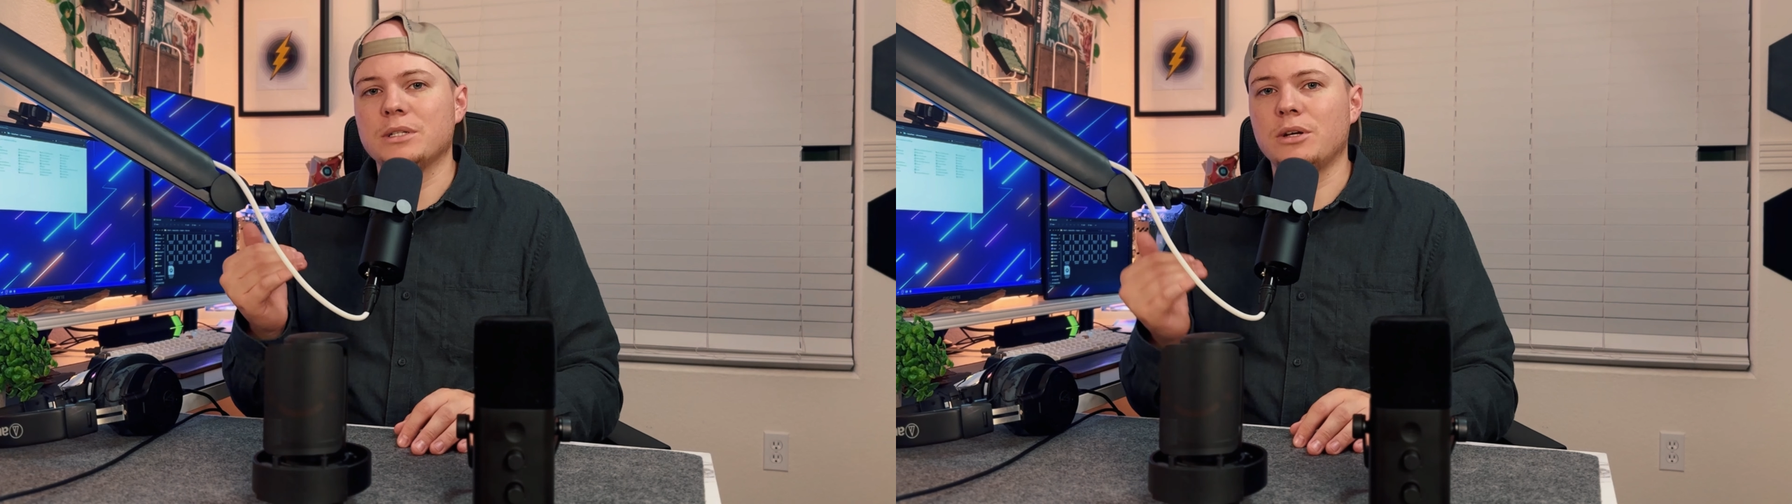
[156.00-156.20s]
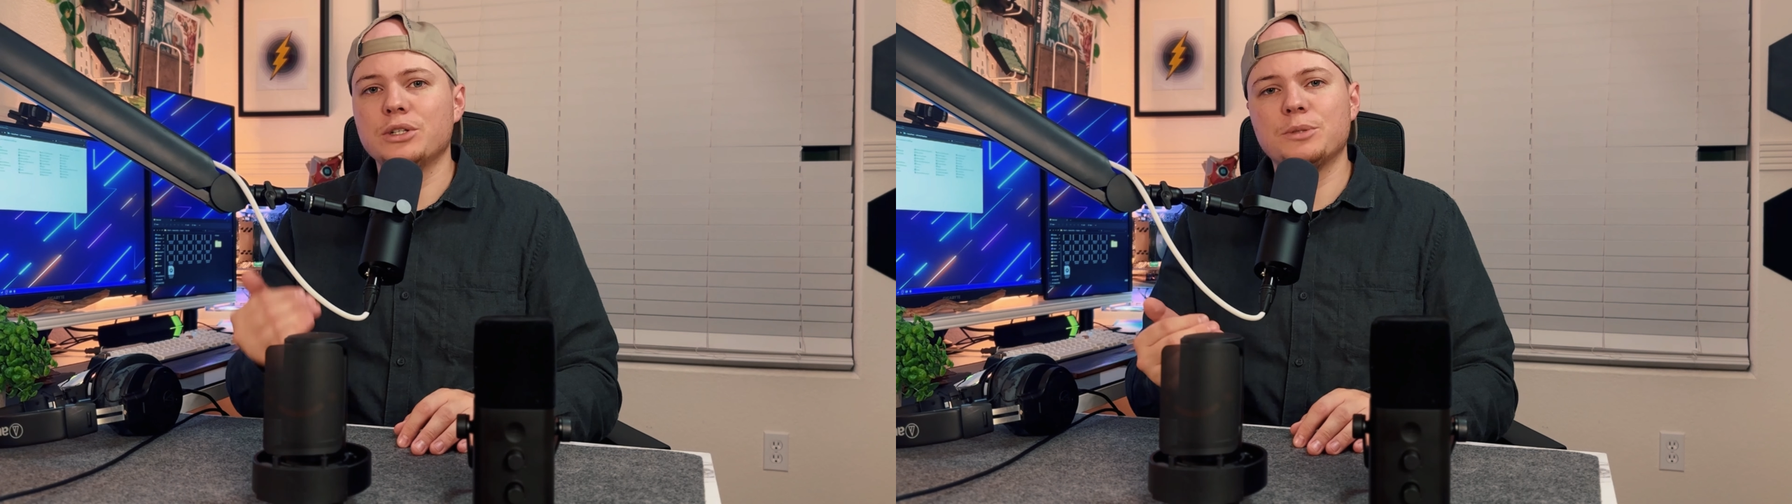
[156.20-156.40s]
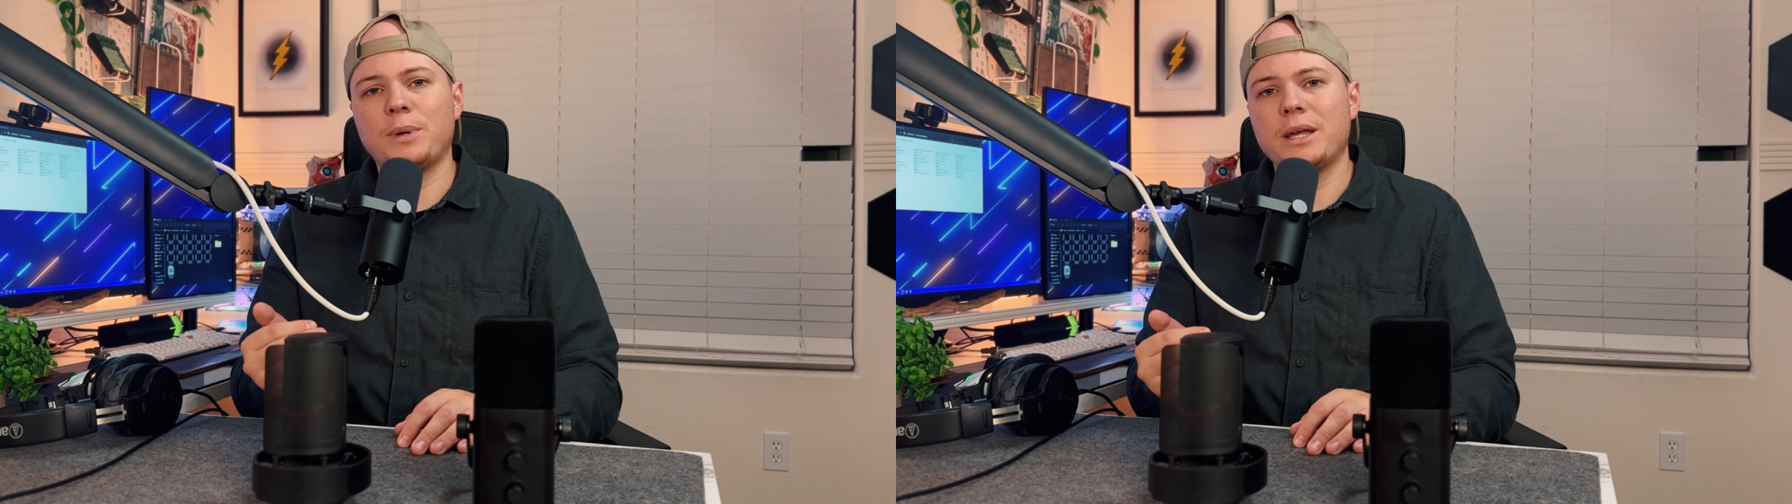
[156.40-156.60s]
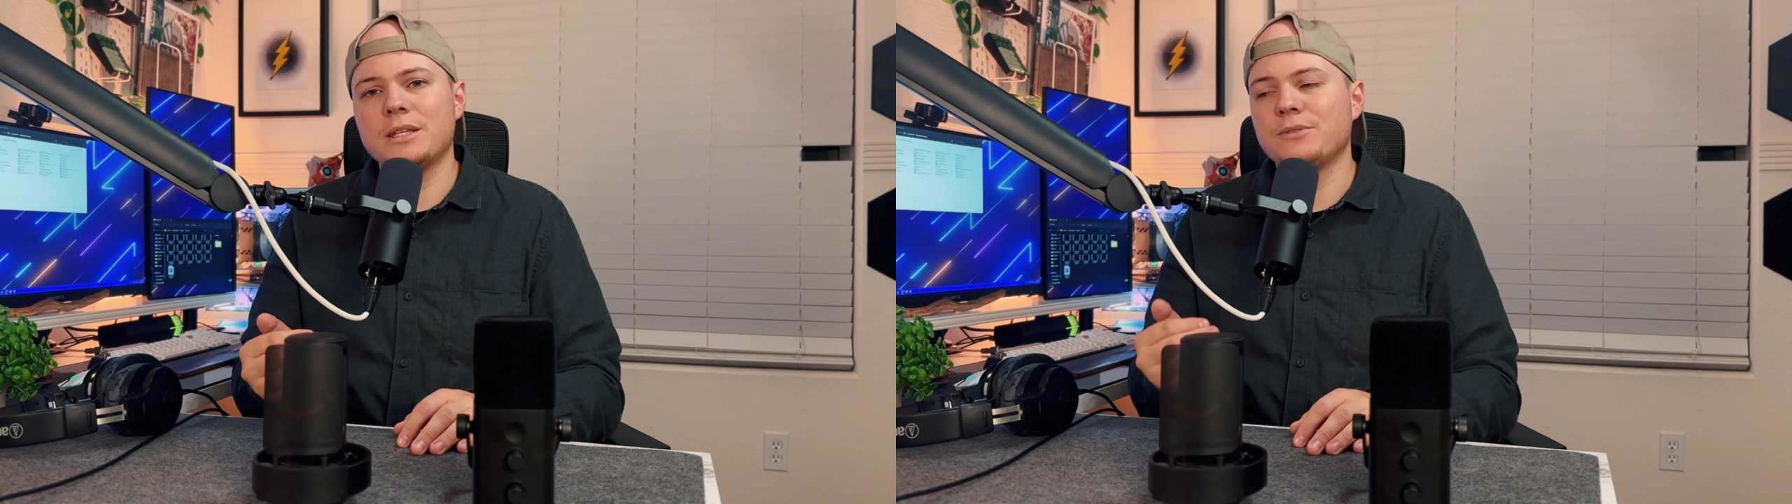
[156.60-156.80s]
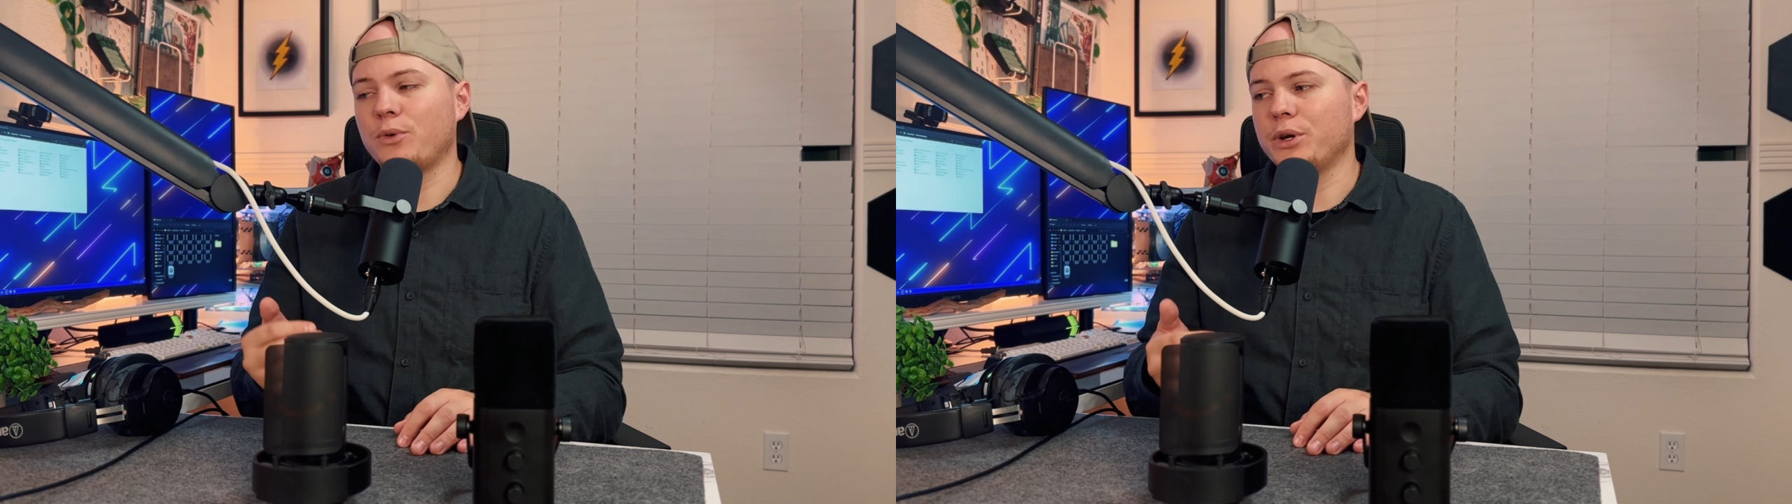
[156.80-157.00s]
long as you're buying
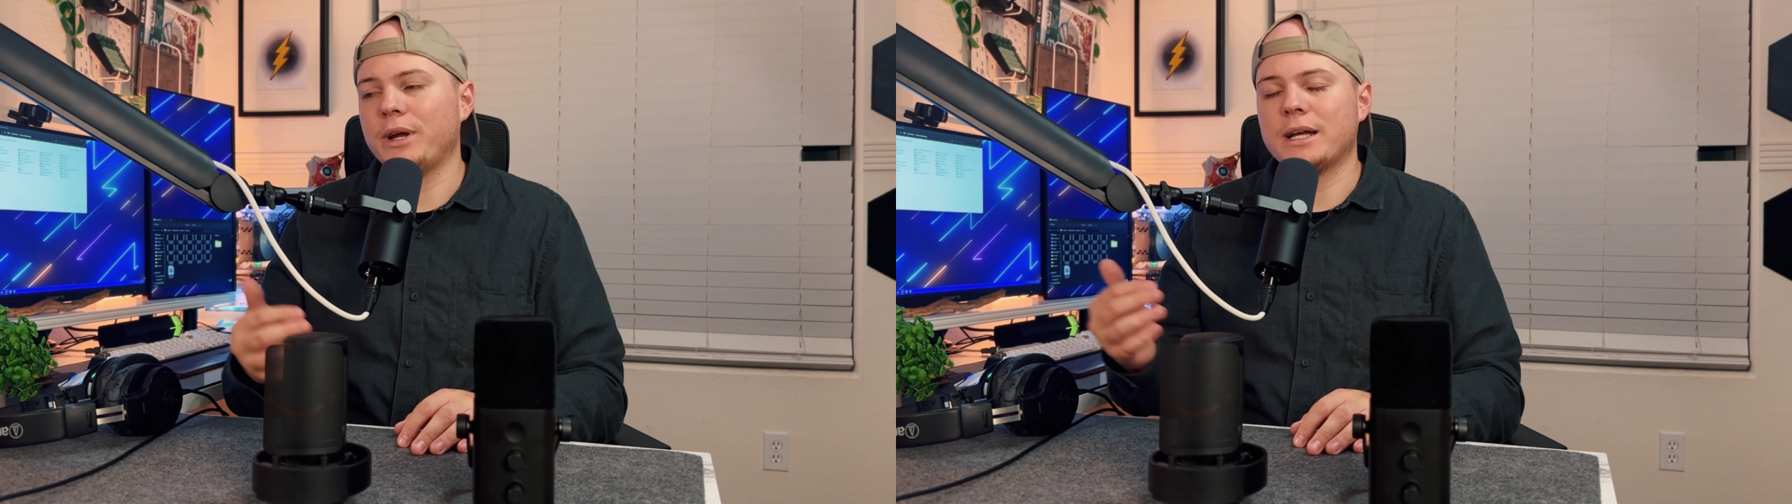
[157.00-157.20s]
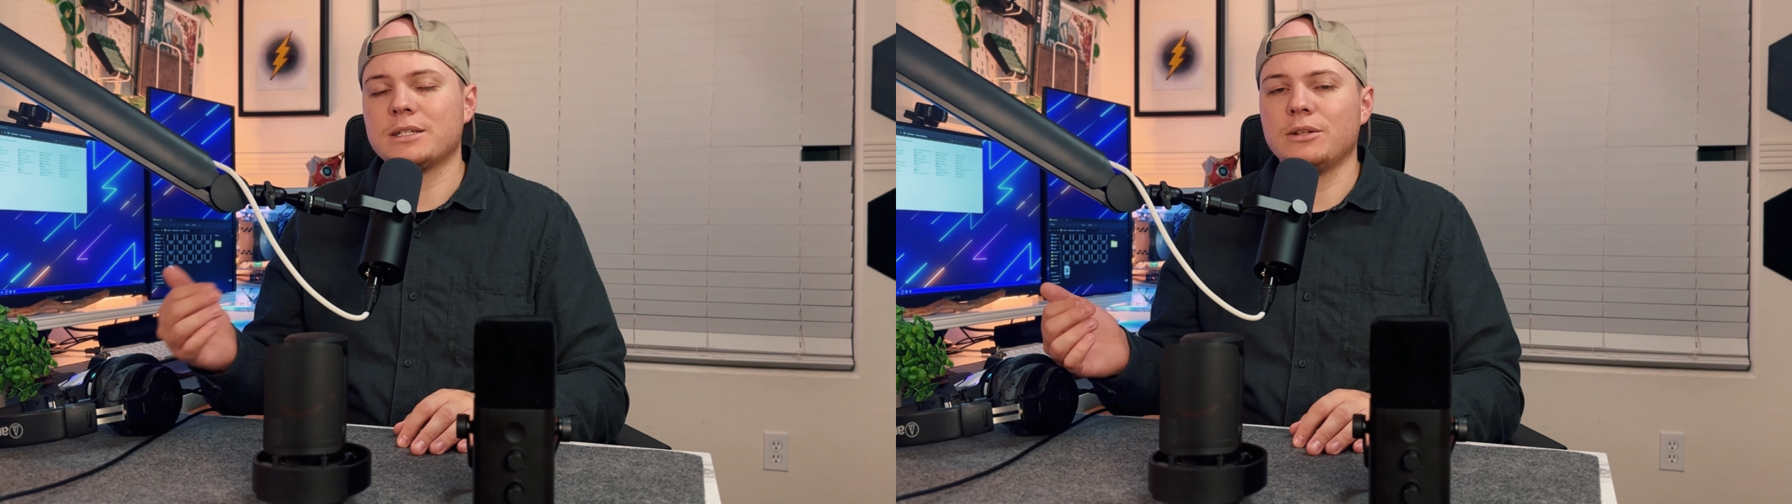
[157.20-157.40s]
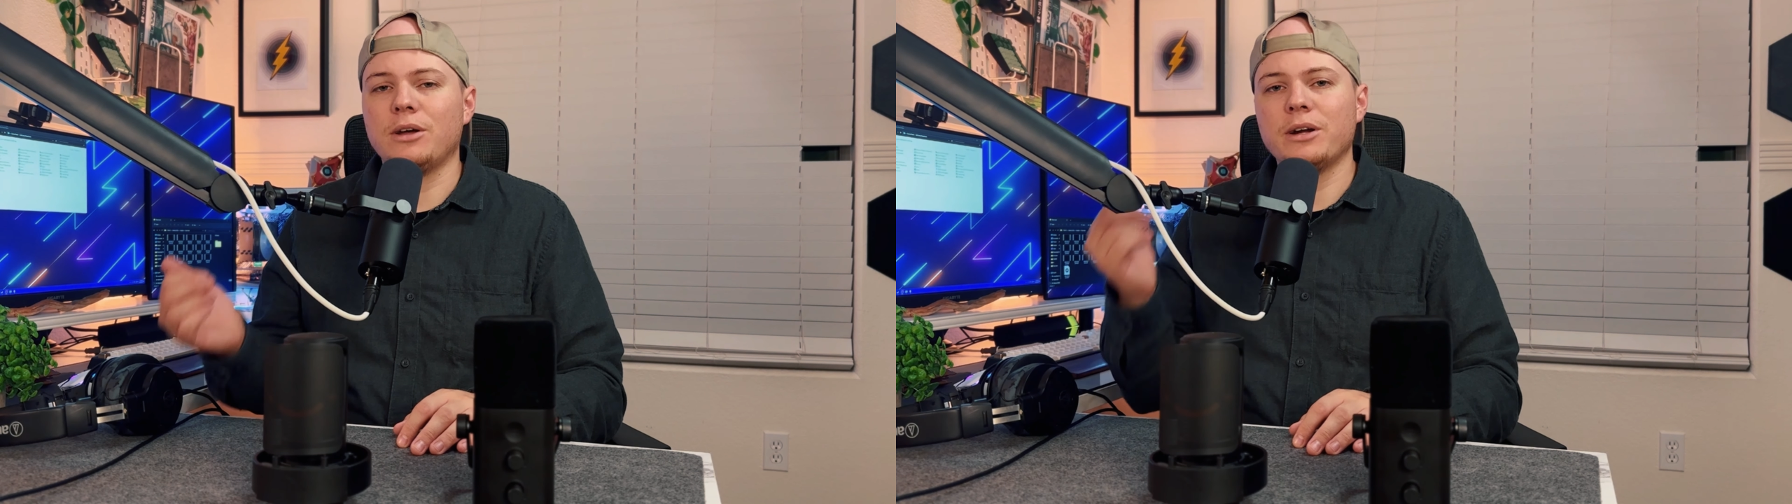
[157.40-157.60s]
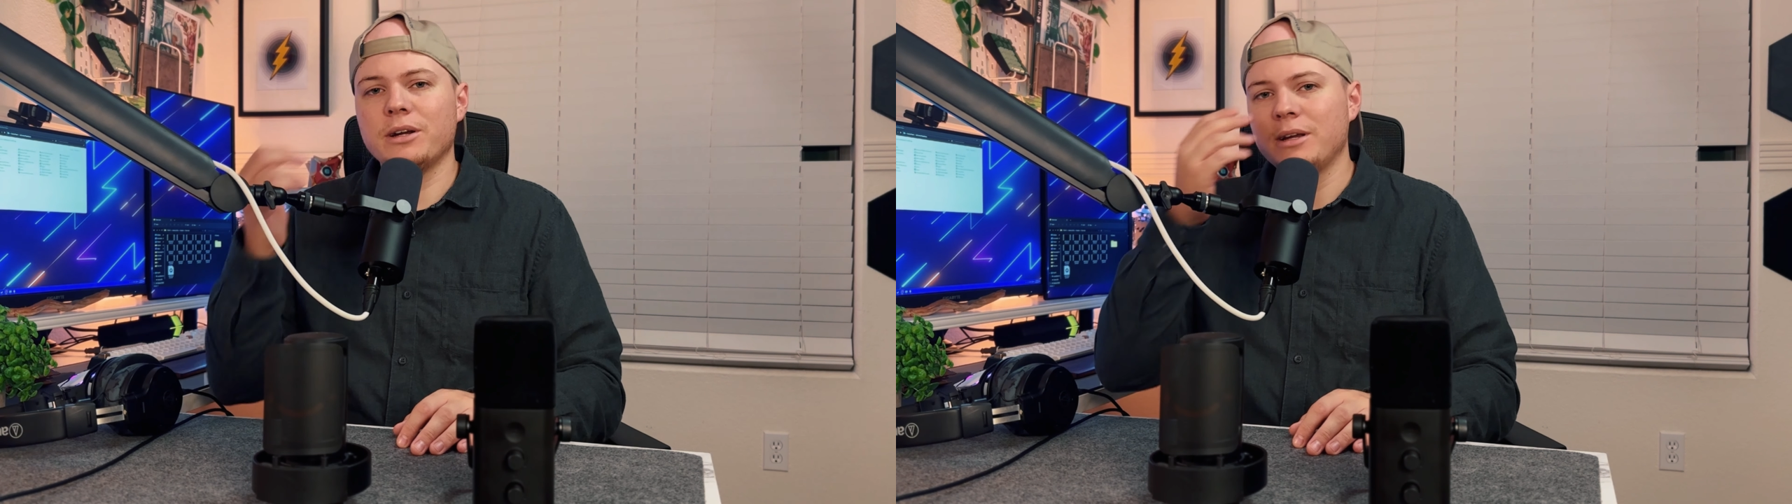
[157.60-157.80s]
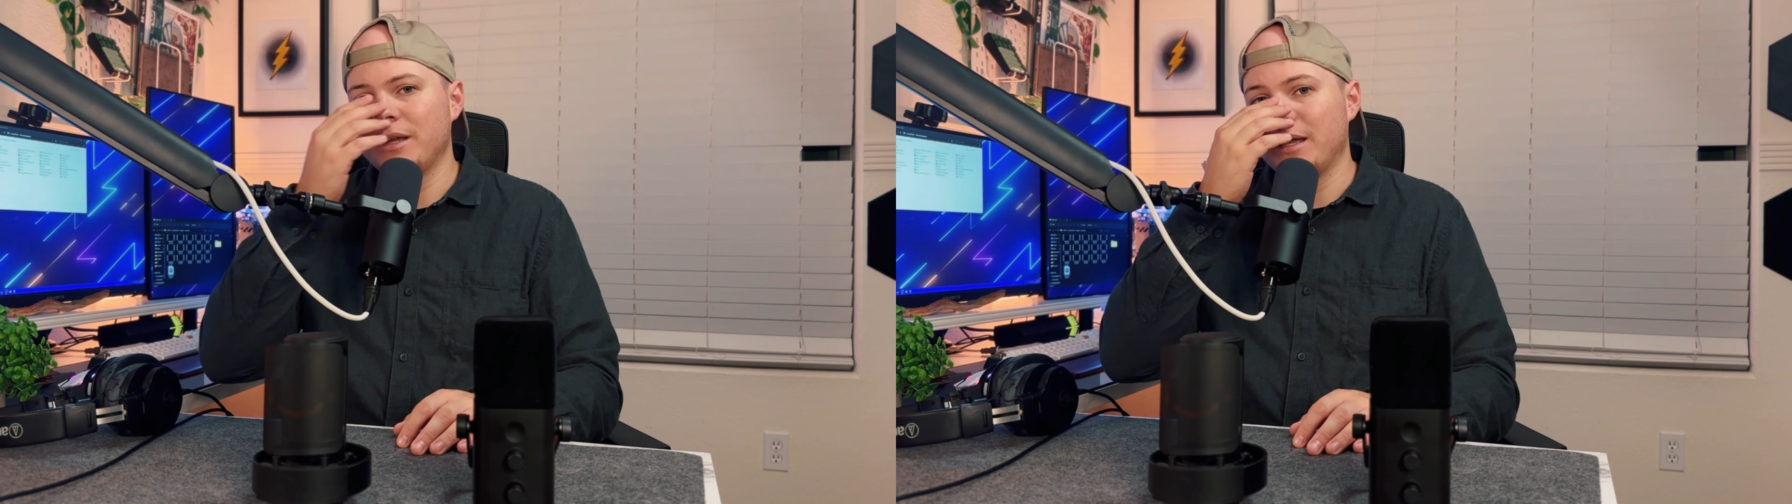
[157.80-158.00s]
this for your XLR,